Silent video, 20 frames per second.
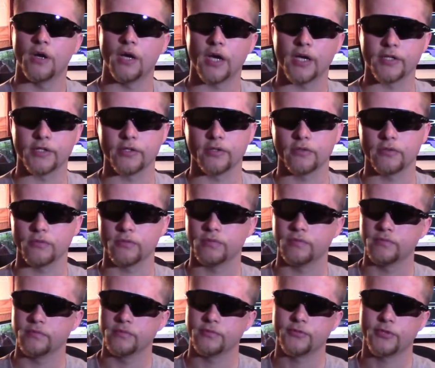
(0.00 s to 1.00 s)
I do
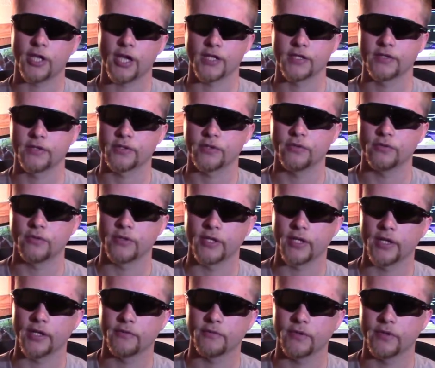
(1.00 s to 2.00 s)
tactical
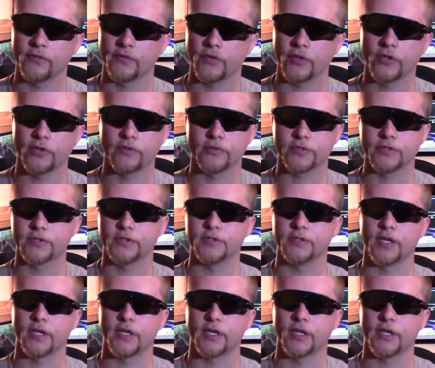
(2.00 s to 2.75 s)
gear reviews,